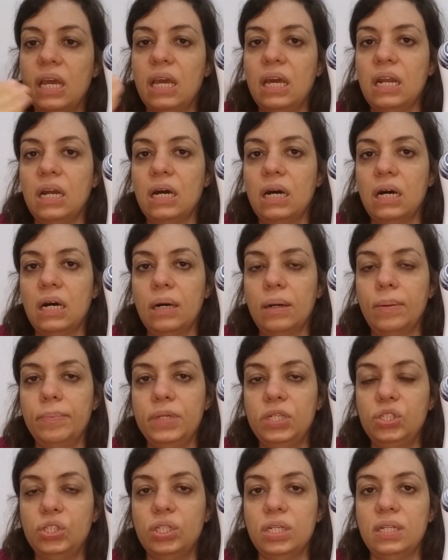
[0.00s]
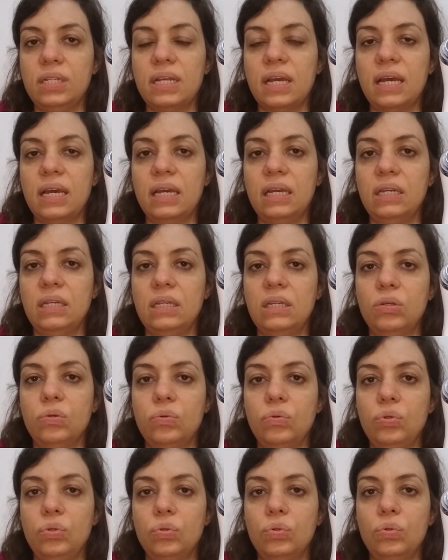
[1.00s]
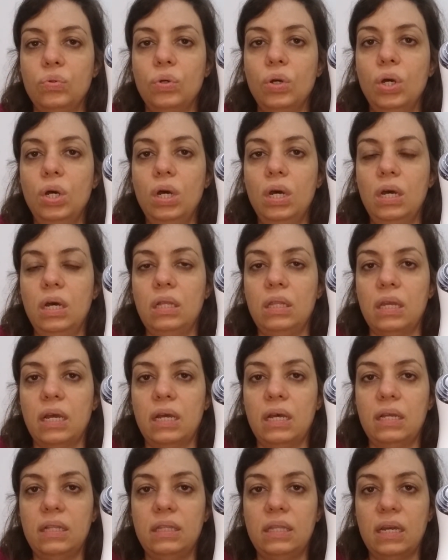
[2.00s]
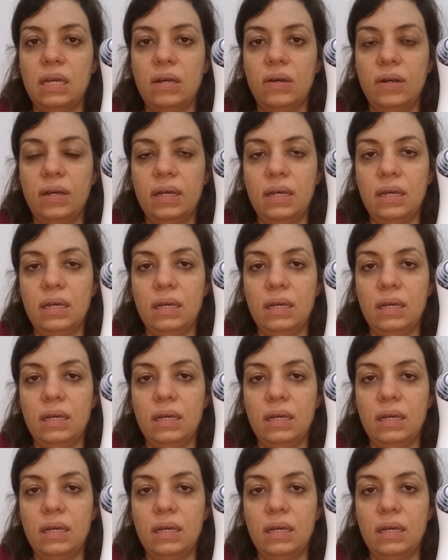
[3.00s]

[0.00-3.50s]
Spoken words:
and a machine that that